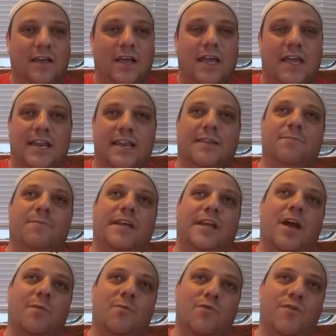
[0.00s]
it had
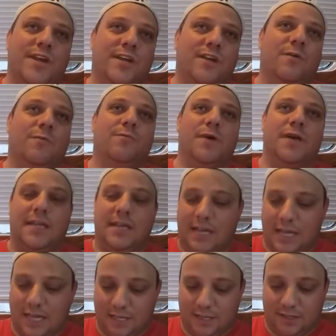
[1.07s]
become real. But
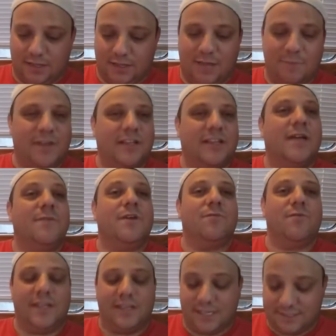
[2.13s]
let me
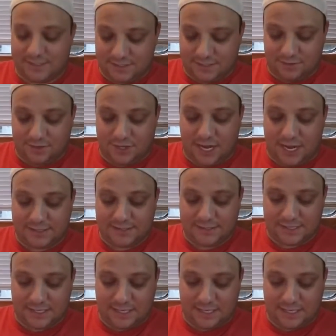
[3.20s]
read this to you guys.